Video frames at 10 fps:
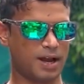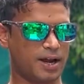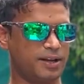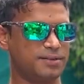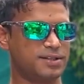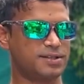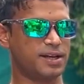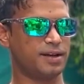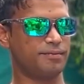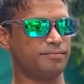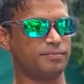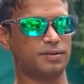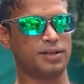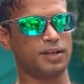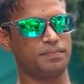I'd even say
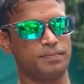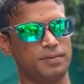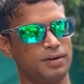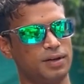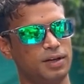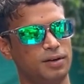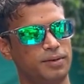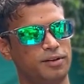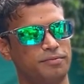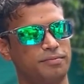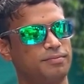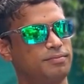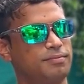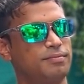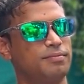keep a little bit of
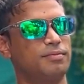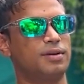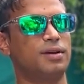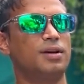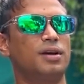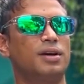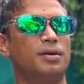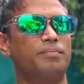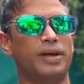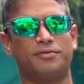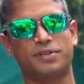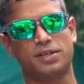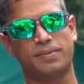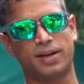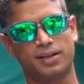
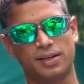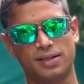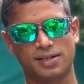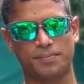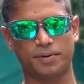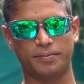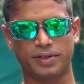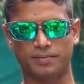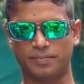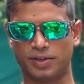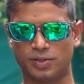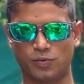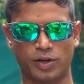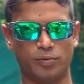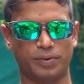beneficial bacteria supplement because
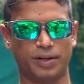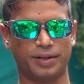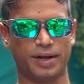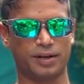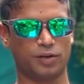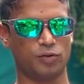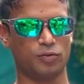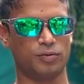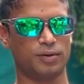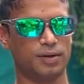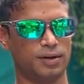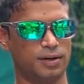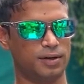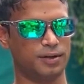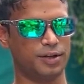when you put in that
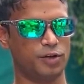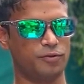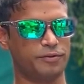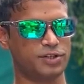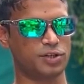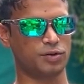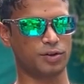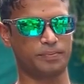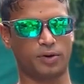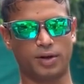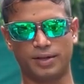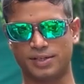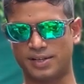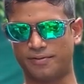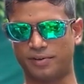the new fish into the pond,
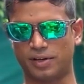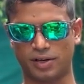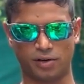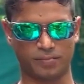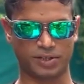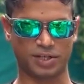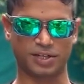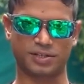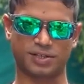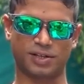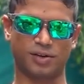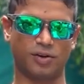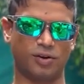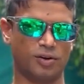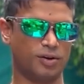there's definitely going to be changes in
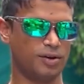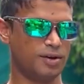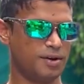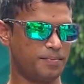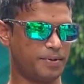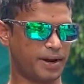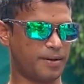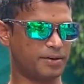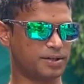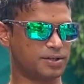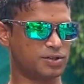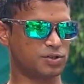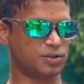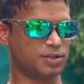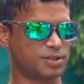your parameters,
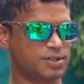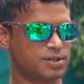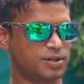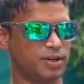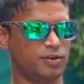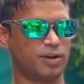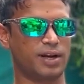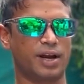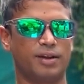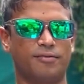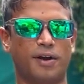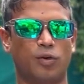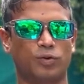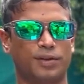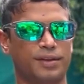so just so that you can kind of
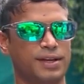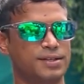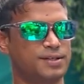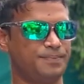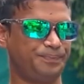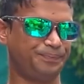counter things.